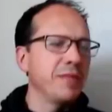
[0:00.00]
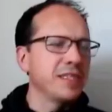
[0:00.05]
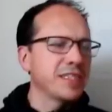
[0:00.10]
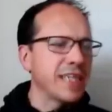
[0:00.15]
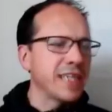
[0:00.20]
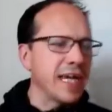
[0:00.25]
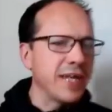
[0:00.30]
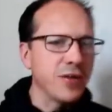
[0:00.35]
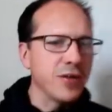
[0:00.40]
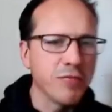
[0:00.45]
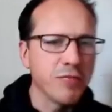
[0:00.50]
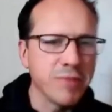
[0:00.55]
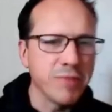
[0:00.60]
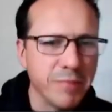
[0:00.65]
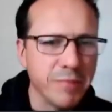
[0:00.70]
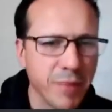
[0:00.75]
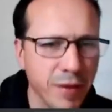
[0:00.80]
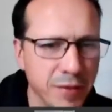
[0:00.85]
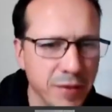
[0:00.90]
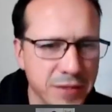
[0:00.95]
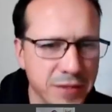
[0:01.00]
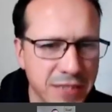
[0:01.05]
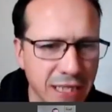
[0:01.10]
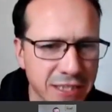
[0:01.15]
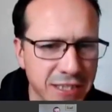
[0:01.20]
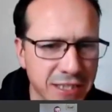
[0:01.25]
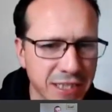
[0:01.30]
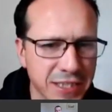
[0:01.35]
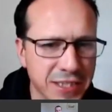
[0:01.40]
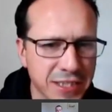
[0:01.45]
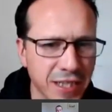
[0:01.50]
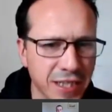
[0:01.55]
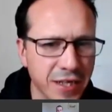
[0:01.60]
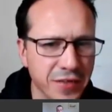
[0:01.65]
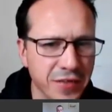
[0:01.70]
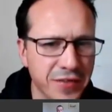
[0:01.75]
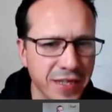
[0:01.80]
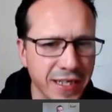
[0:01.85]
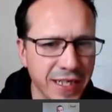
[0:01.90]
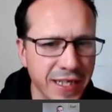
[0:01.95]
be scared off when Moke says this kind
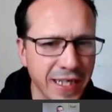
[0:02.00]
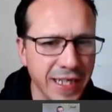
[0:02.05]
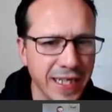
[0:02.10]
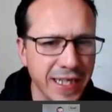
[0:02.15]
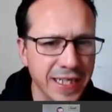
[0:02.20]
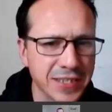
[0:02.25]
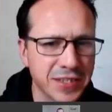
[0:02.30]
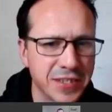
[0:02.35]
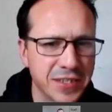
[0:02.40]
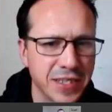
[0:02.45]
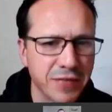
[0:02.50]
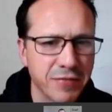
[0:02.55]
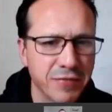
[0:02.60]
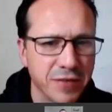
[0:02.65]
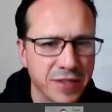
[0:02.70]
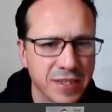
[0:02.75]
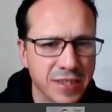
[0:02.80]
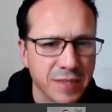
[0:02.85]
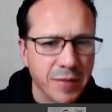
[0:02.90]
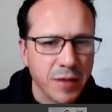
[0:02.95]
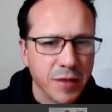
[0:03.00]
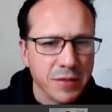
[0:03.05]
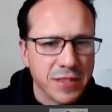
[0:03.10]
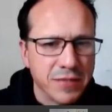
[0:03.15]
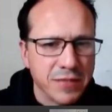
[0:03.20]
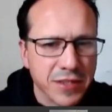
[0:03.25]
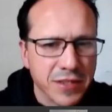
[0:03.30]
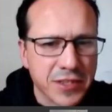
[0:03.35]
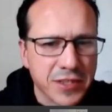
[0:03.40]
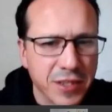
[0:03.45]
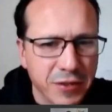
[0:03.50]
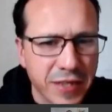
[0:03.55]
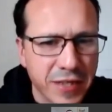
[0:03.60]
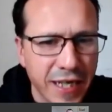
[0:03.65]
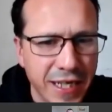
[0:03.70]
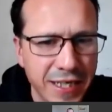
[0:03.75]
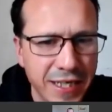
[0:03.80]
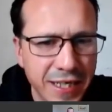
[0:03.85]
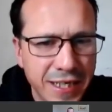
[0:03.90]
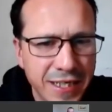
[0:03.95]
of thing. He is different to most of us.
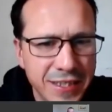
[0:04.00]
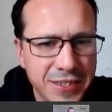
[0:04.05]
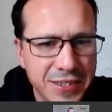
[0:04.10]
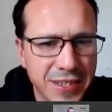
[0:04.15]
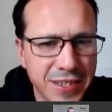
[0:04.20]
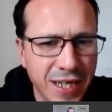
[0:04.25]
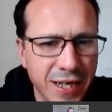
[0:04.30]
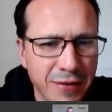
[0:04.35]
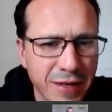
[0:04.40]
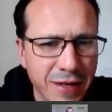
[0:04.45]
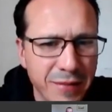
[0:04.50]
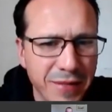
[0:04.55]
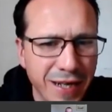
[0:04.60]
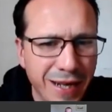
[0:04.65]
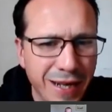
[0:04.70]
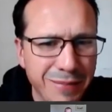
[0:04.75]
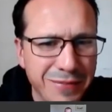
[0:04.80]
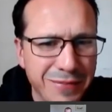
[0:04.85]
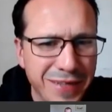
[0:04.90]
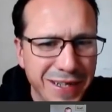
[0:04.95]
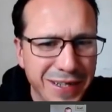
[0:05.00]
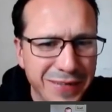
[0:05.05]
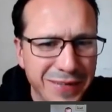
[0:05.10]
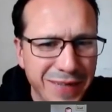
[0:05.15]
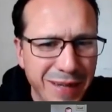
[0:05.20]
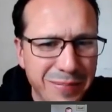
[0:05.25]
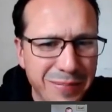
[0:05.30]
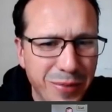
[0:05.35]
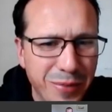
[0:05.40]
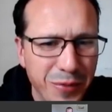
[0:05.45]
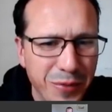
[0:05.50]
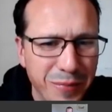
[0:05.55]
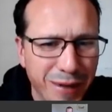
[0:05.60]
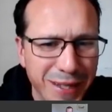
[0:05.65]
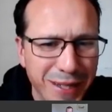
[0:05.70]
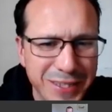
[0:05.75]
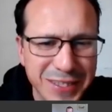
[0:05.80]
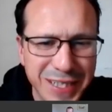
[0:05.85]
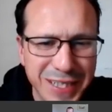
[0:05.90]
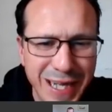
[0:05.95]
Okay, so I'm thinking of that
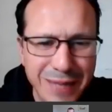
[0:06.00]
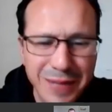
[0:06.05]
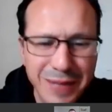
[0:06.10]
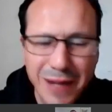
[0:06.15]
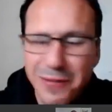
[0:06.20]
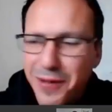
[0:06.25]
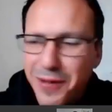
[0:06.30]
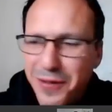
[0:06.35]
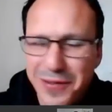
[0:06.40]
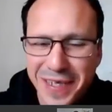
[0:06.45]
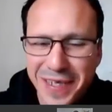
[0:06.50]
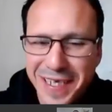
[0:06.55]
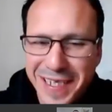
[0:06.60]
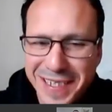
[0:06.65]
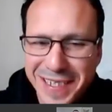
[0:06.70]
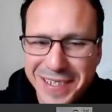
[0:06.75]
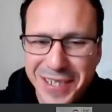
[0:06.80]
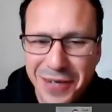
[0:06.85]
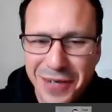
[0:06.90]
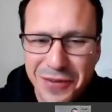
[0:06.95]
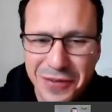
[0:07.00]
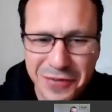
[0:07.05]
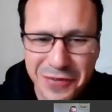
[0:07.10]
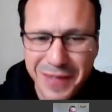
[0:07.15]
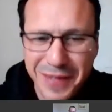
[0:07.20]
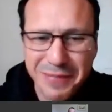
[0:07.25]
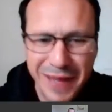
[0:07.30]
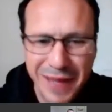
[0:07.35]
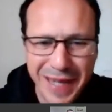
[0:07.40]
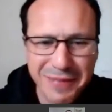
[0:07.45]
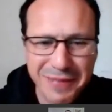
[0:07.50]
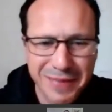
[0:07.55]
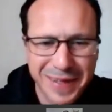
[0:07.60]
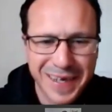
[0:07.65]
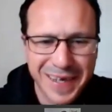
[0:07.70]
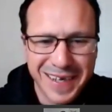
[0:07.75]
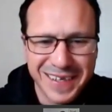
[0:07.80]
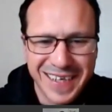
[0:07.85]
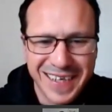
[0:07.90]
Bogmarsh climb. I'm not thinking zone 3, mate. But